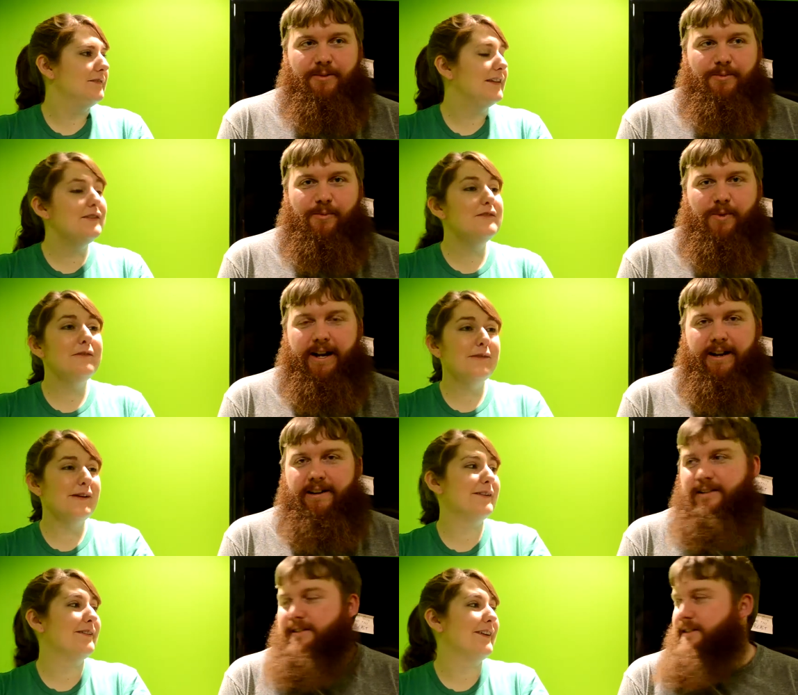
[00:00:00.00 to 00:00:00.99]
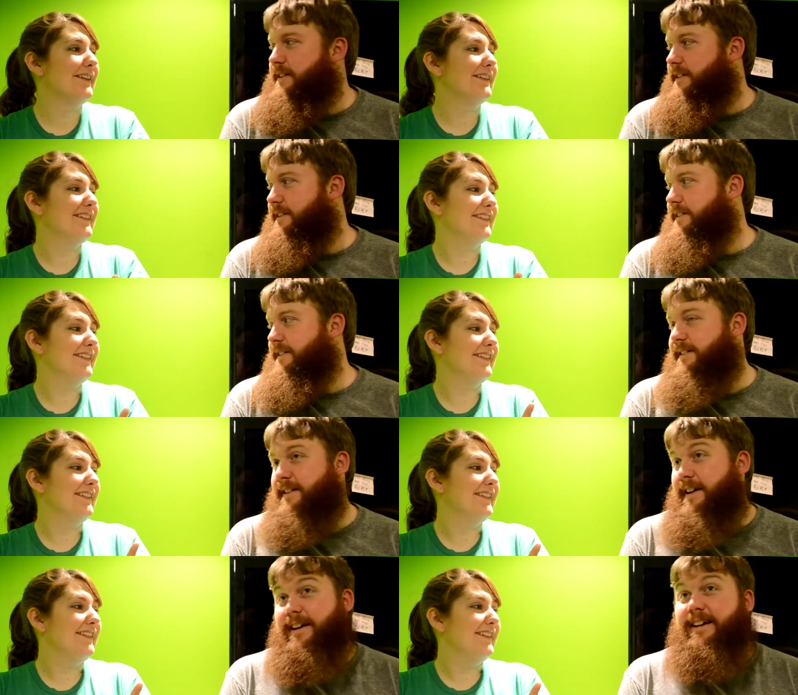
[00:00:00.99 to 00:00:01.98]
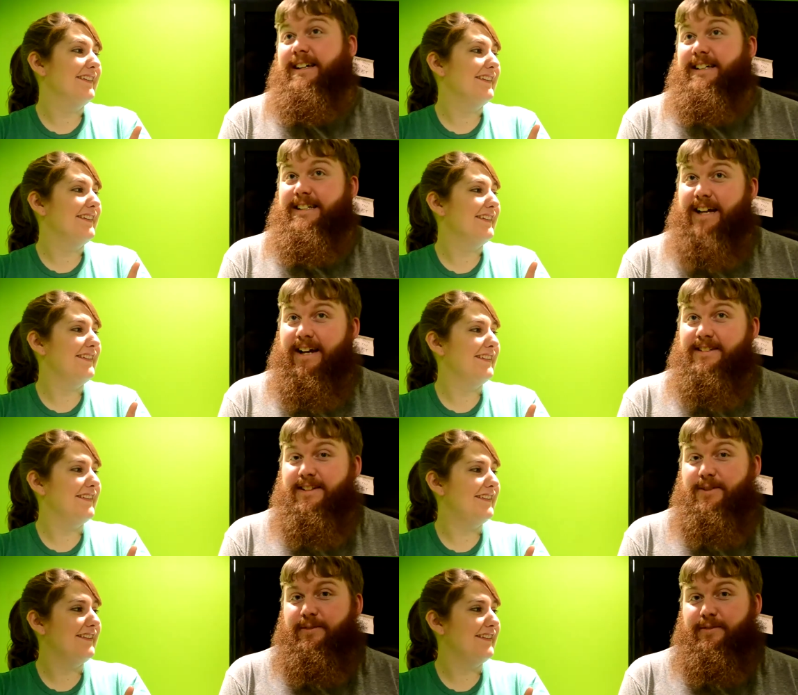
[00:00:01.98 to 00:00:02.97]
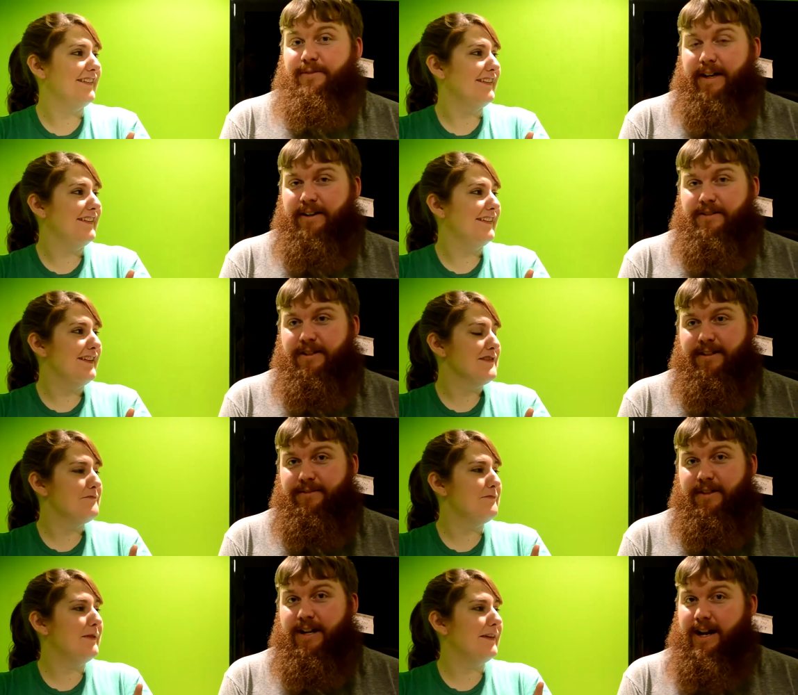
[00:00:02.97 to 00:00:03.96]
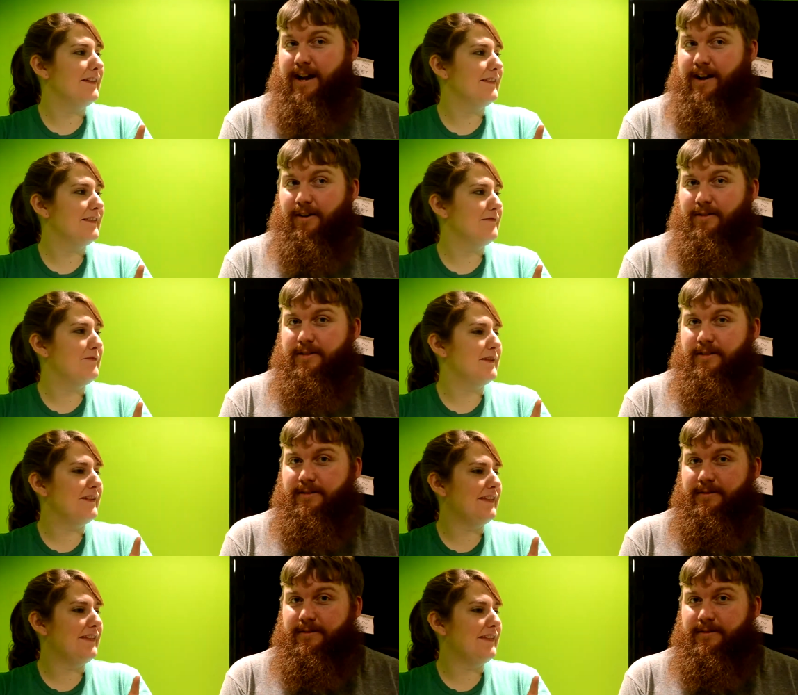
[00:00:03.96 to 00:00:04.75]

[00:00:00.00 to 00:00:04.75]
Speaker 1: they do have a fire truck.
Speaker 2: Yes, they do have a fire truck for
Speaker 1: now. But